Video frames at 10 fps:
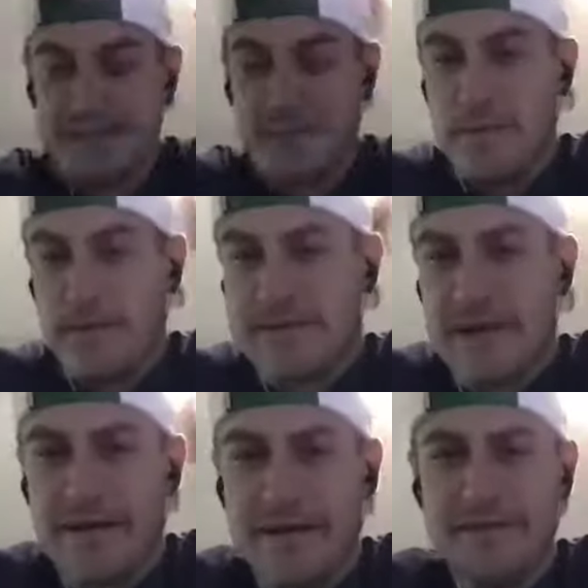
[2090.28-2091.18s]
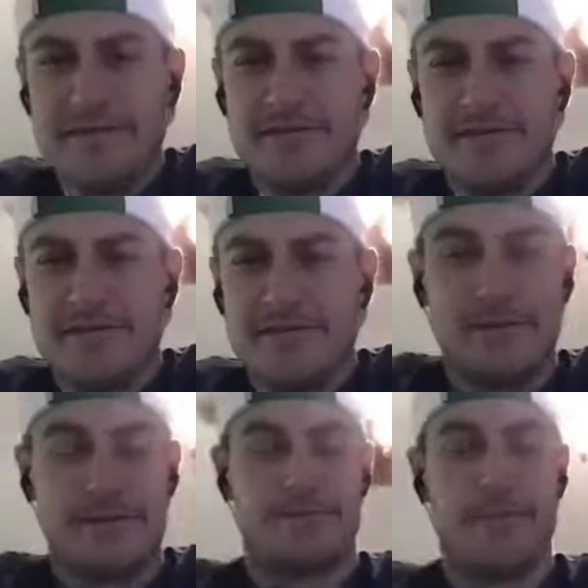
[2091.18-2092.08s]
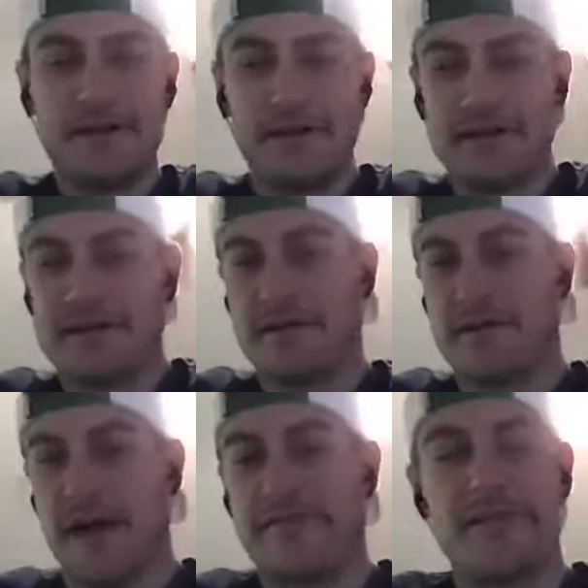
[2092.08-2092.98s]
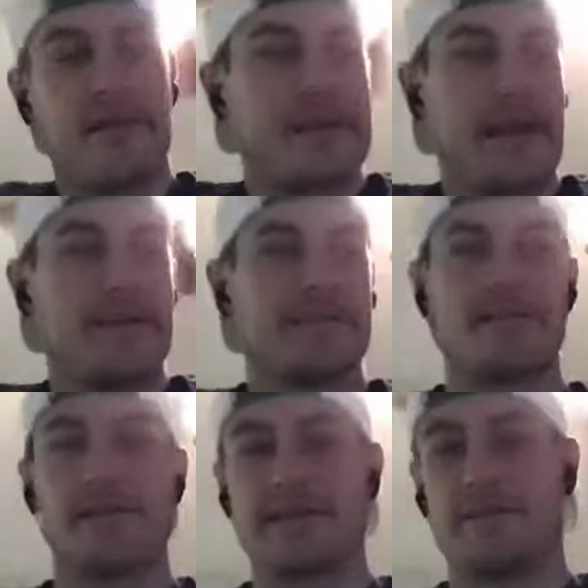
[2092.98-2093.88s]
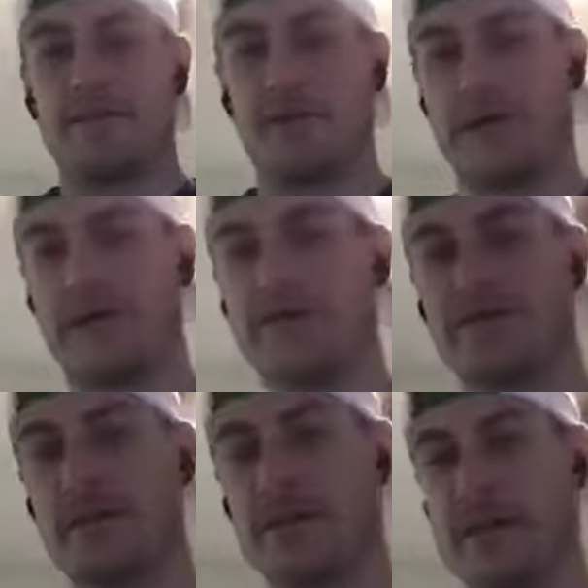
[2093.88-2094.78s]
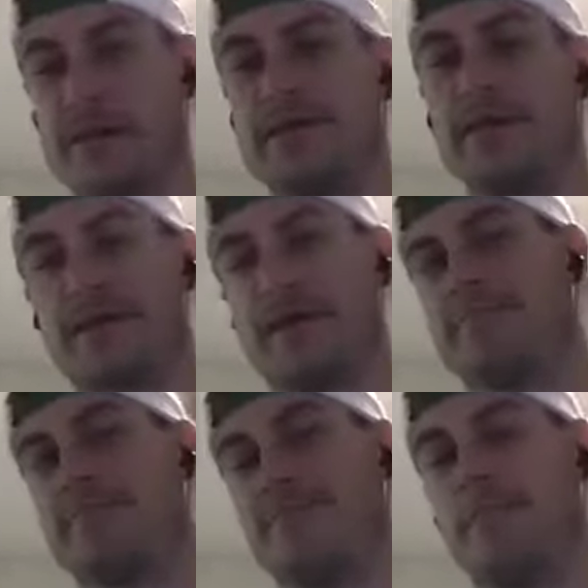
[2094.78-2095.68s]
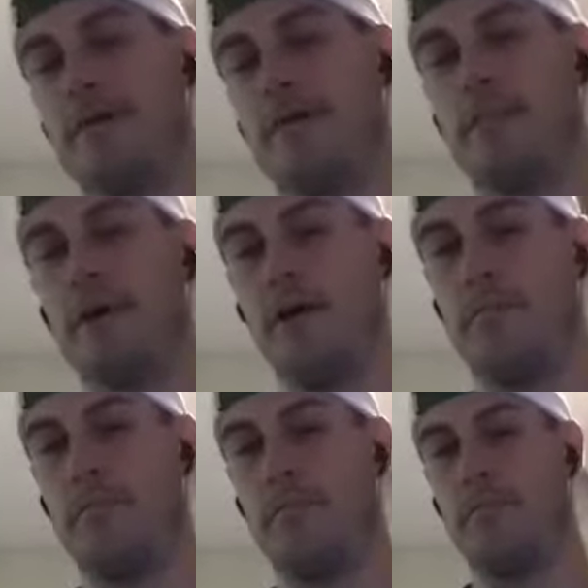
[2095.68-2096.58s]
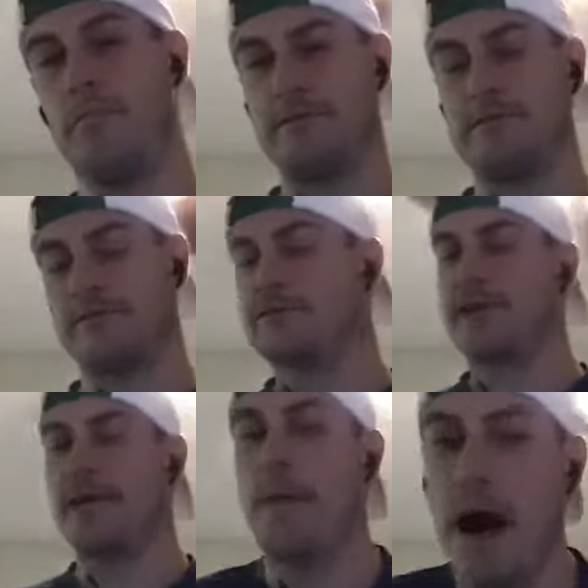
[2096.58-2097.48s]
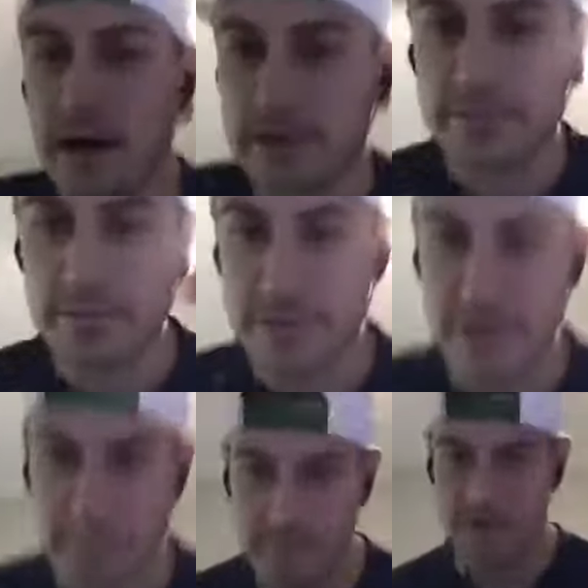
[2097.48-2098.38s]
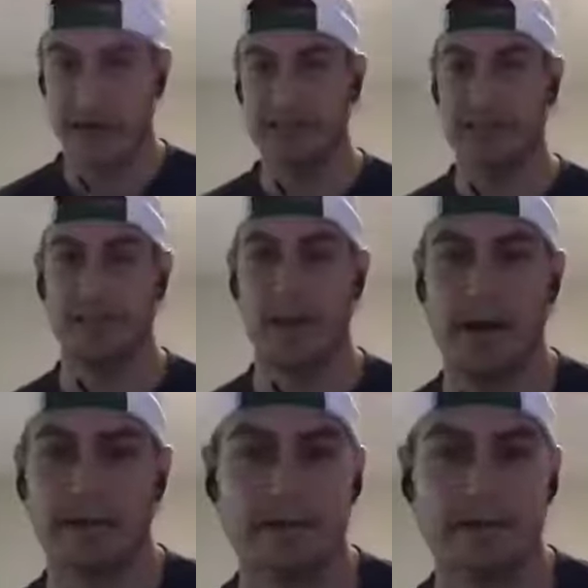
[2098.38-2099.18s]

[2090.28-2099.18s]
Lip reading: military use metrics? Like, I feel like they use clicks, but do we use click as like a mile? We're just saying miles. We're changed it to miles.